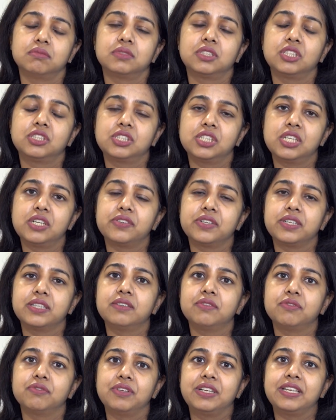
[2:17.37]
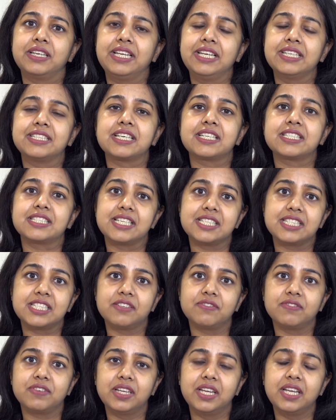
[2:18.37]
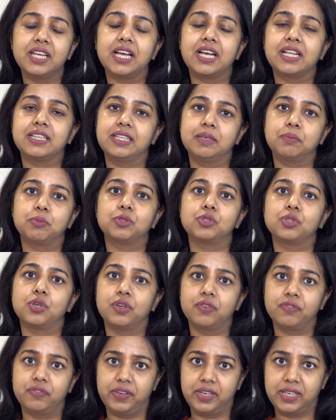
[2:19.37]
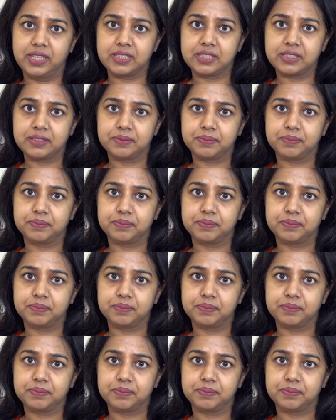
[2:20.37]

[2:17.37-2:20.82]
the children will eat excessively and they put on weight.